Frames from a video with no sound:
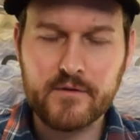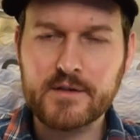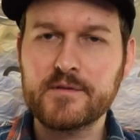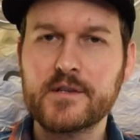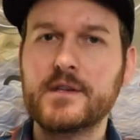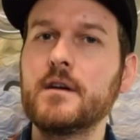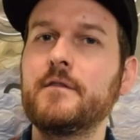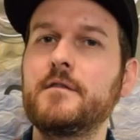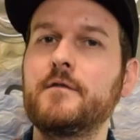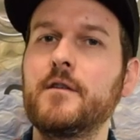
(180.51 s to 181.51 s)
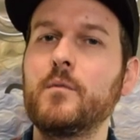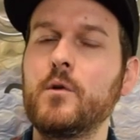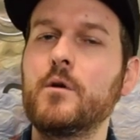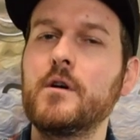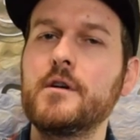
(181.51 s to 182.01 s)
this was a gift from
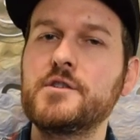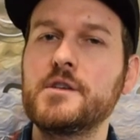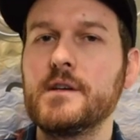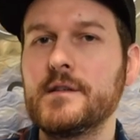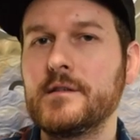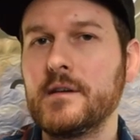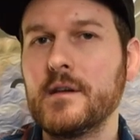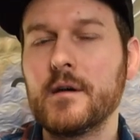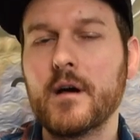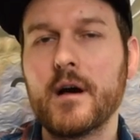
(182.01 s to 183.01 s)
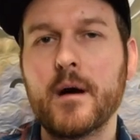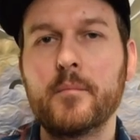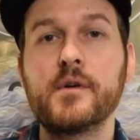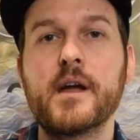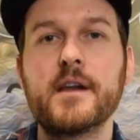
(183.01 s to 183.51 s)
Laura. She's the
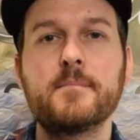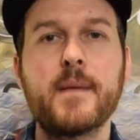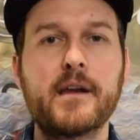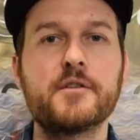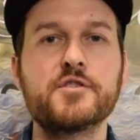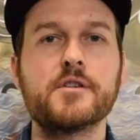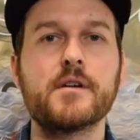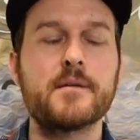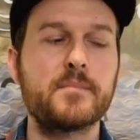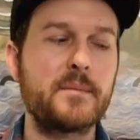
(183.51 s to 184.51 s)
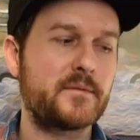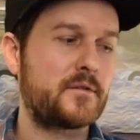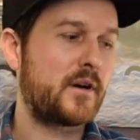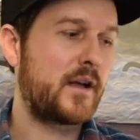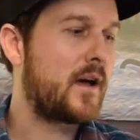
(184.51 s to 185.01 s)
brand manager at Beam
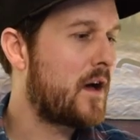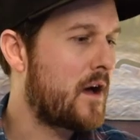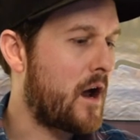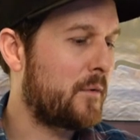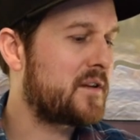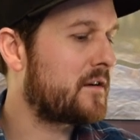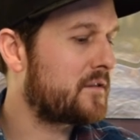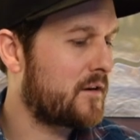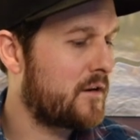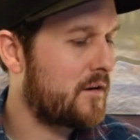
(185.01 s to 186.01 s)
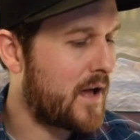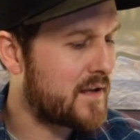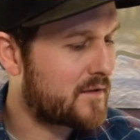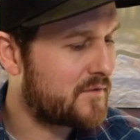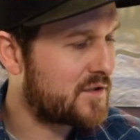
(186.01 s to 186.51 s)
Suntory. I reached out to her and
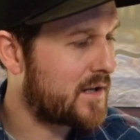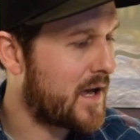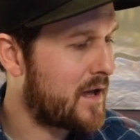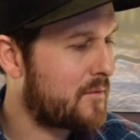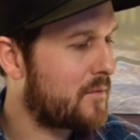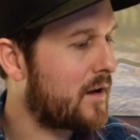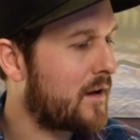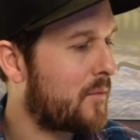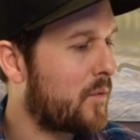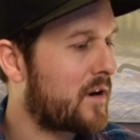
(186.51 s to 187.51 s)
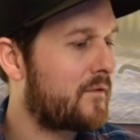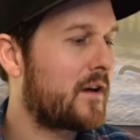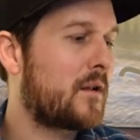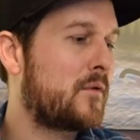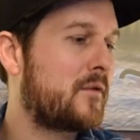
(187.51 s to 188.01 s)
asked if she had one
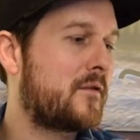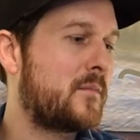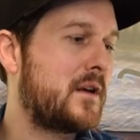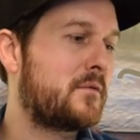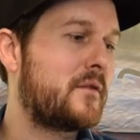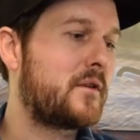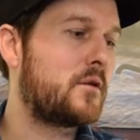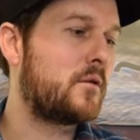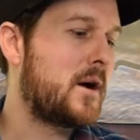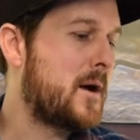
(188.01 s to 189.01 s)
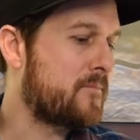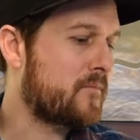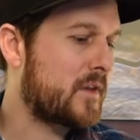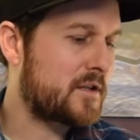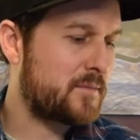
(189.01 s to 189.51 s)
available for me to review,
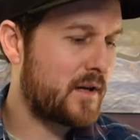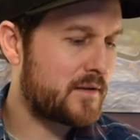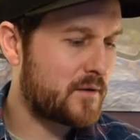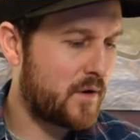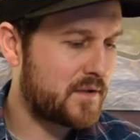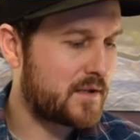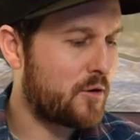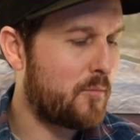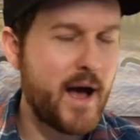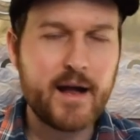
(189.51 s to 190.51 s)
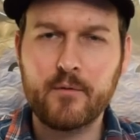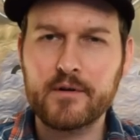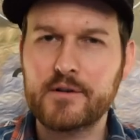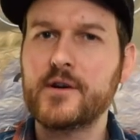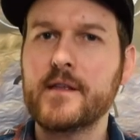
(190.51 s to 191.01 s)
just because I wanted to go back,
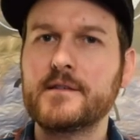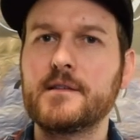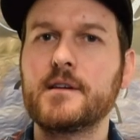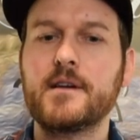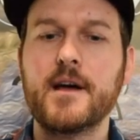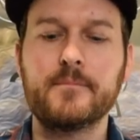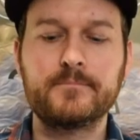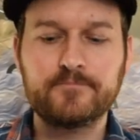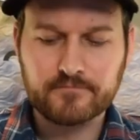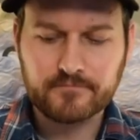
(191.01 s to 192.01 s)
wanted to try this thing again,